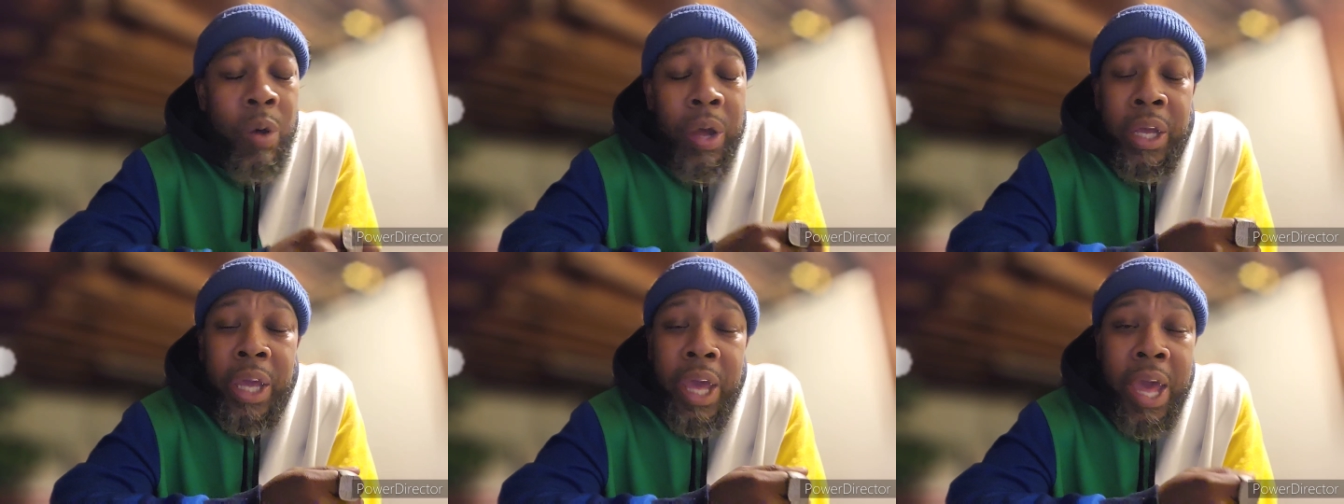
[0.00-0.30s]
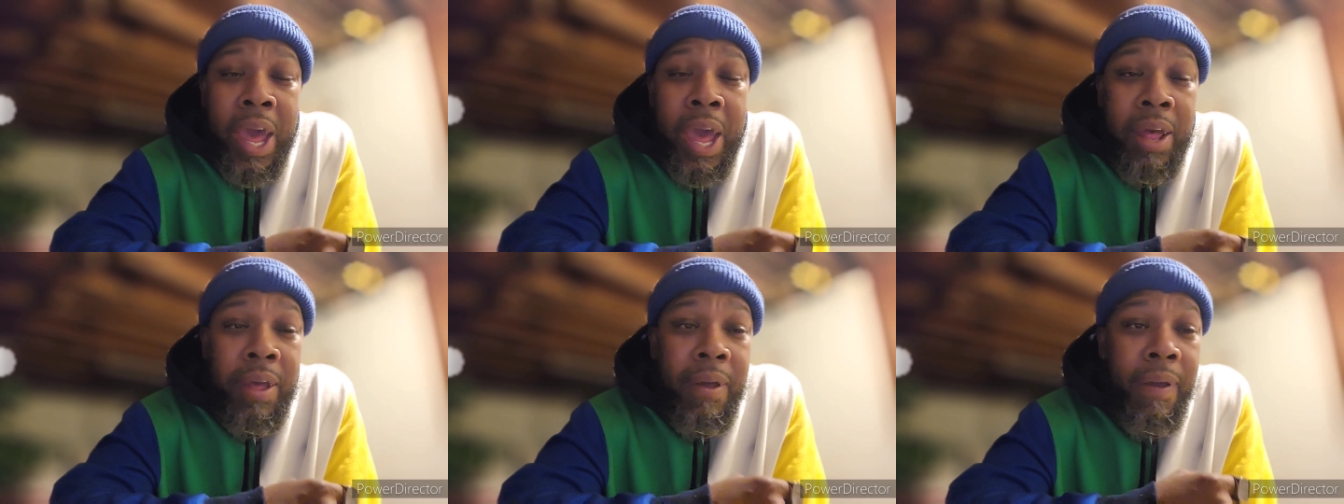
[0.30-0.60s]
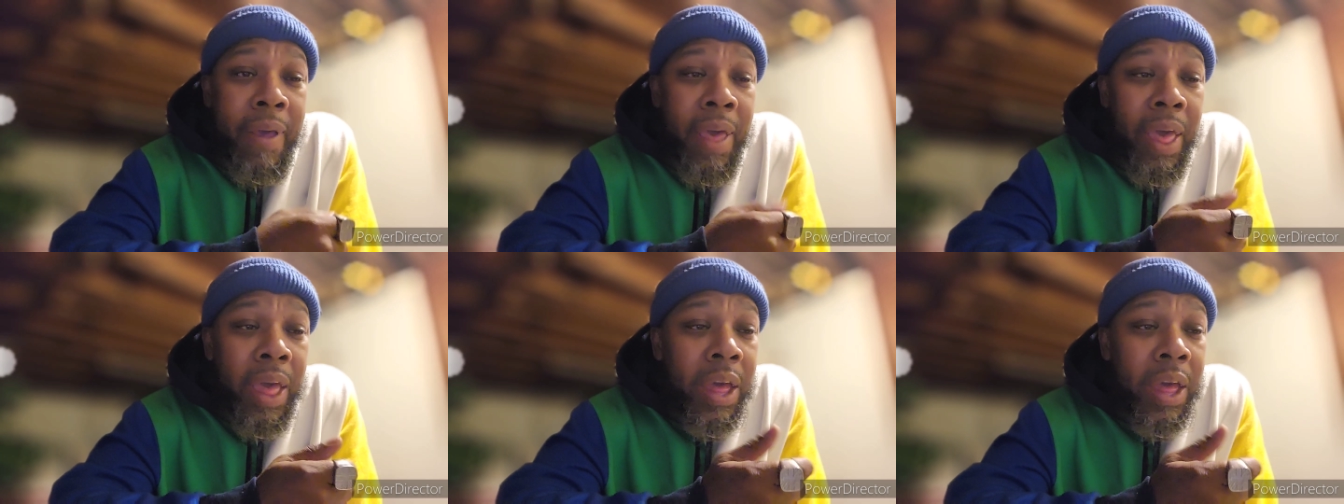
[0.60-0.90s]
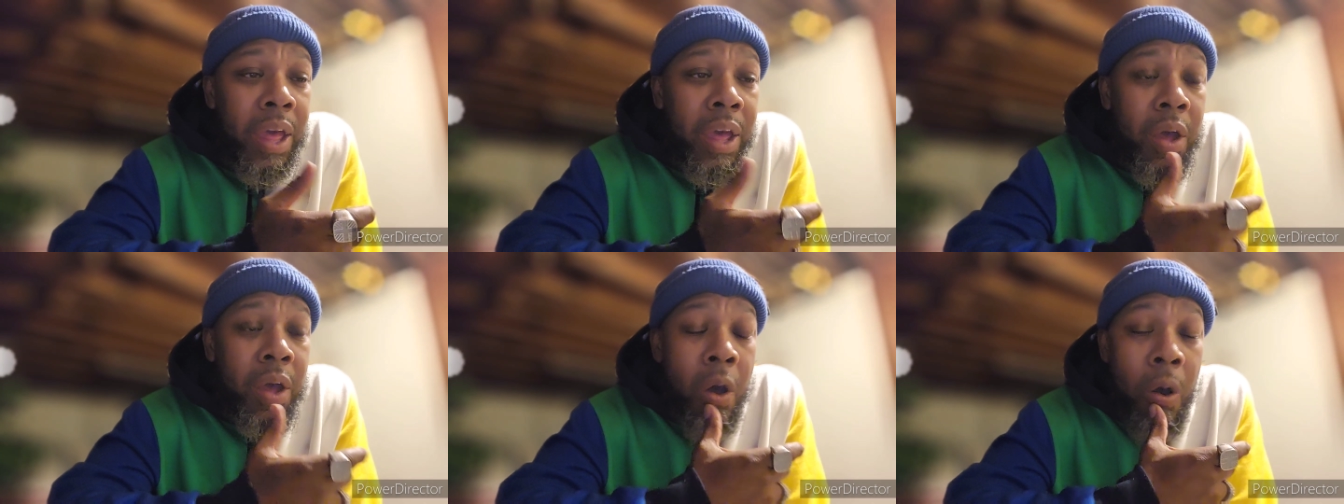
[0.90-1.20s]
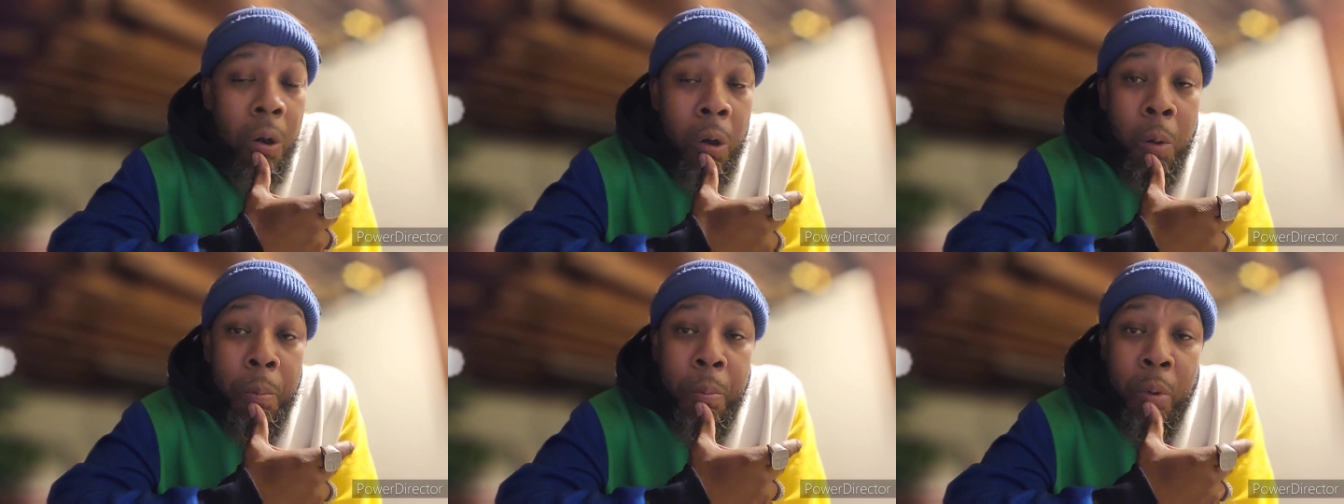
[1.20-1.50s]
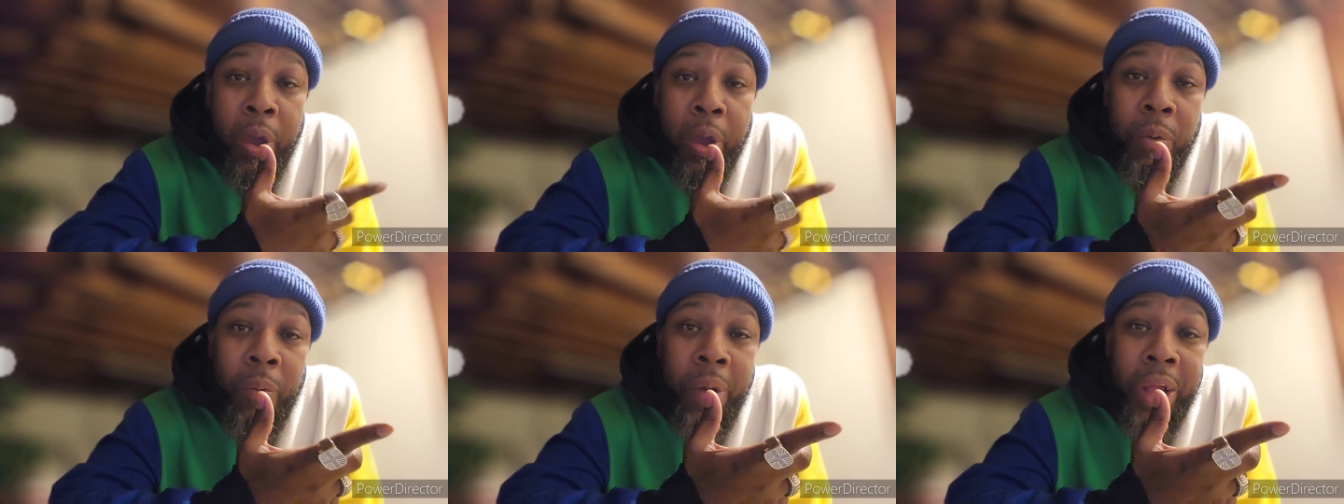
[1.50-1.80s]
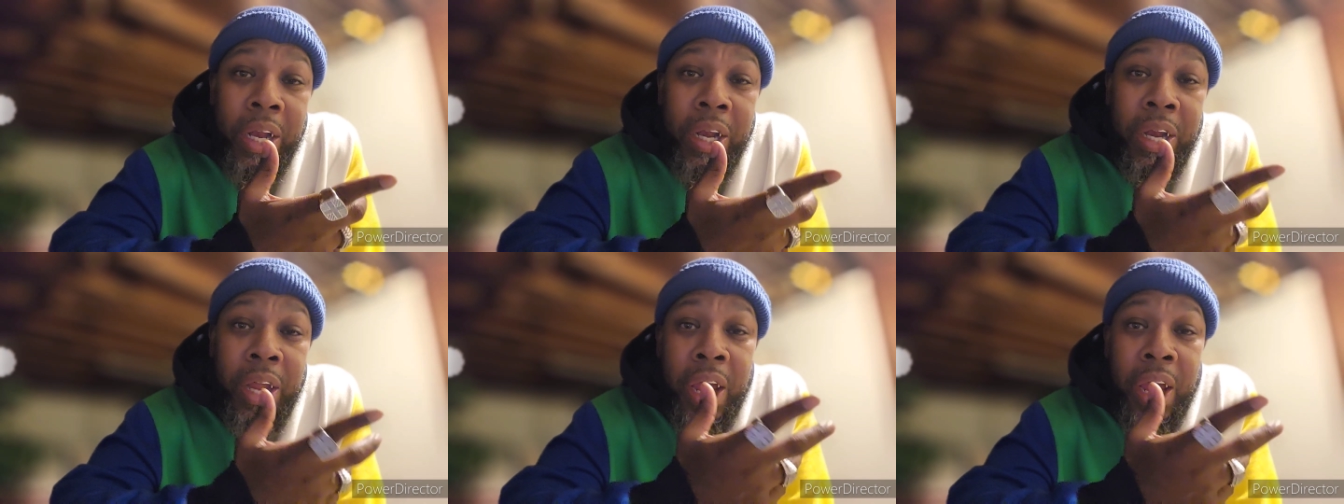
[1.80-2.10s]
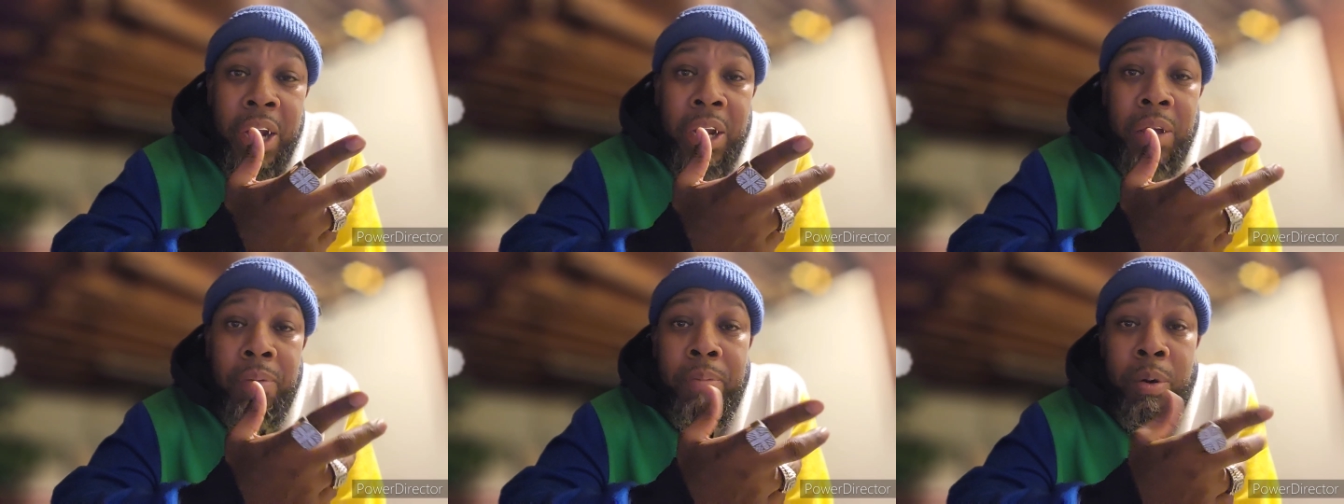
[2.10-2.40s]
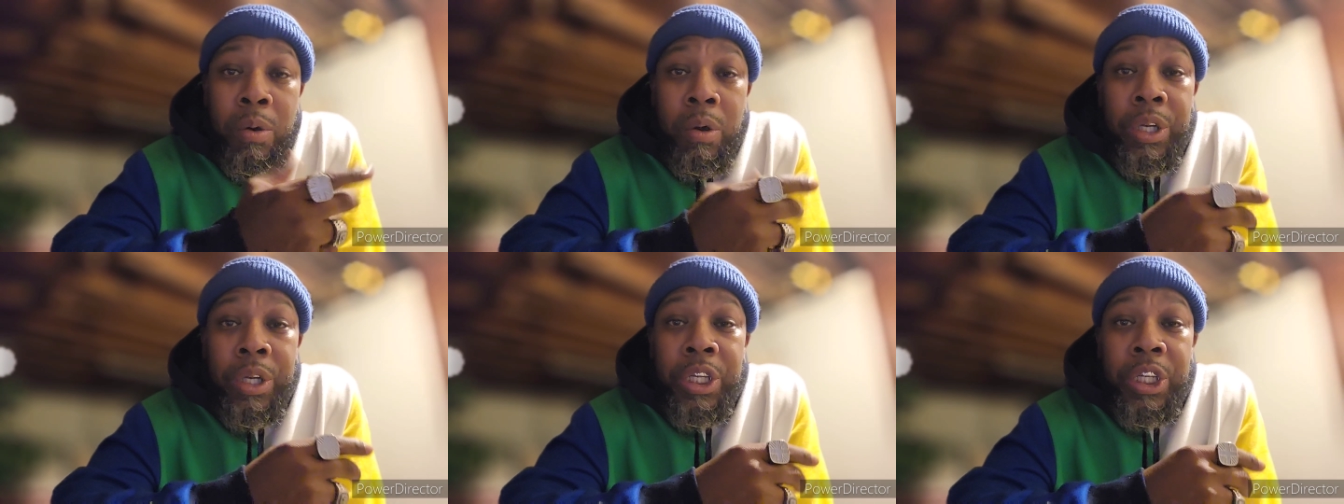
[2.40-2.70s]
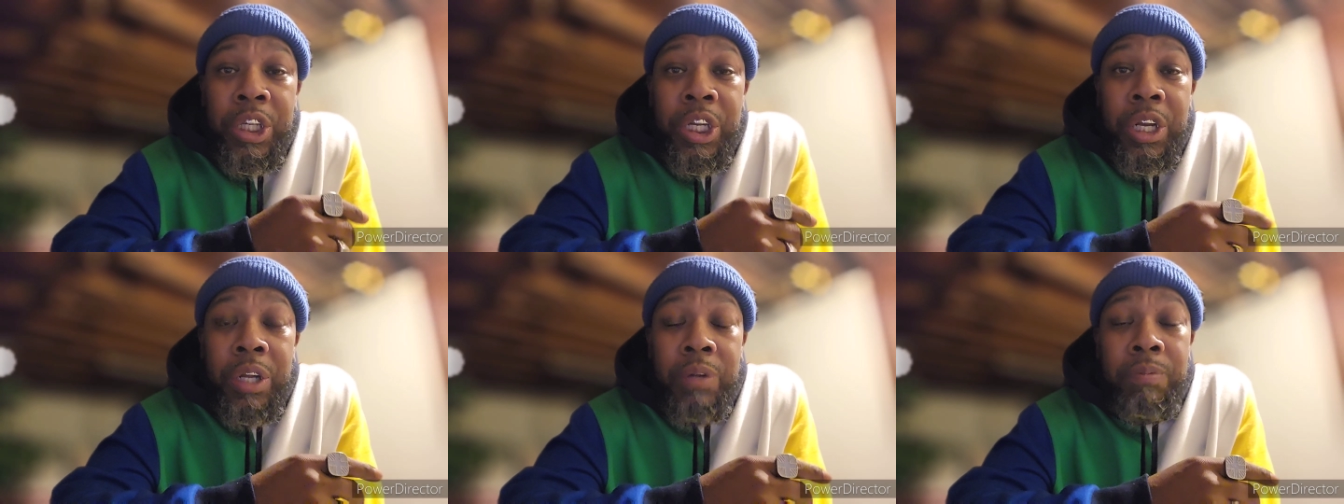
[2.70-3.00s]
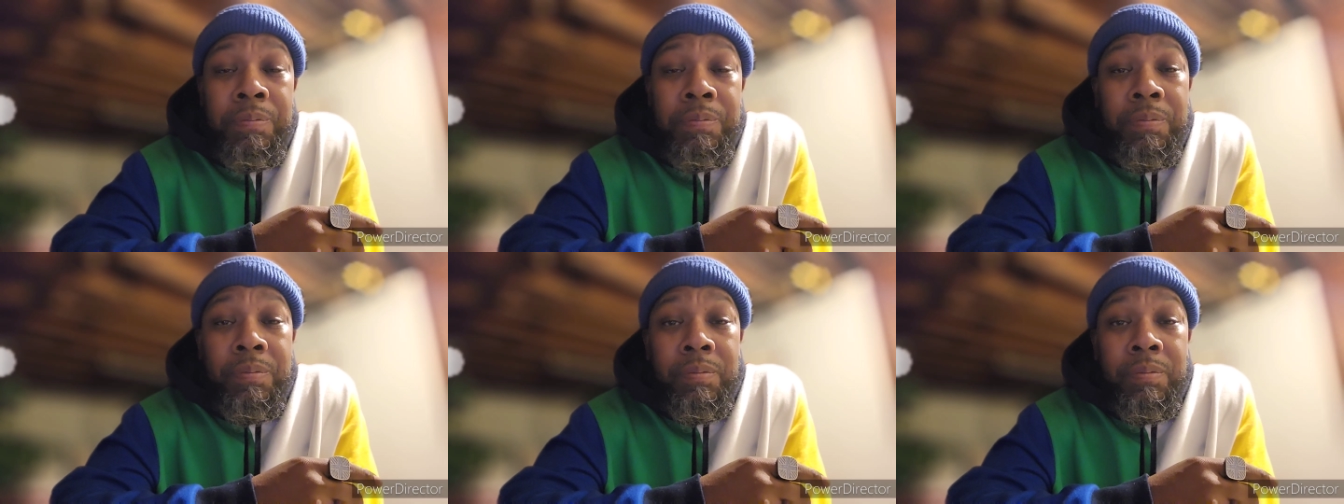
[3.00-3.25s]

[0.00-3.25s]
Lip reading: one cat, homeboy went in there and he bought the shit.